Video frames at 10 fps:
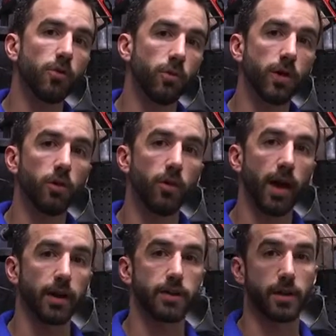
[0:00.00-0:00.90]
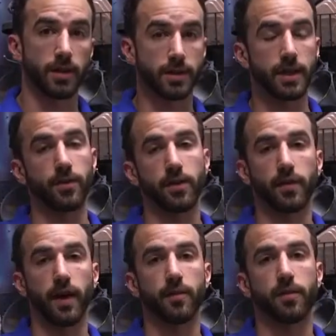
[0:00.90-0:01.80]
real red to the
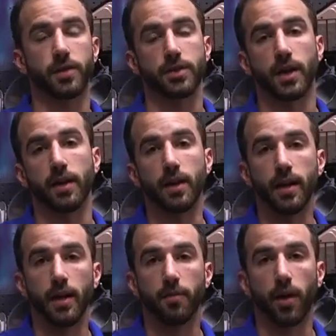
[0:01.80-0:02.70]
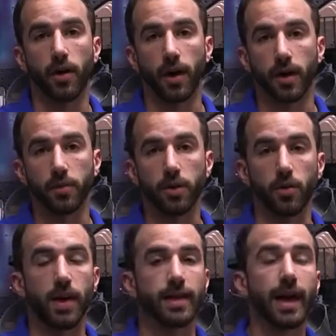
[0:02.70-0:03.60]
75% Mariana Blue.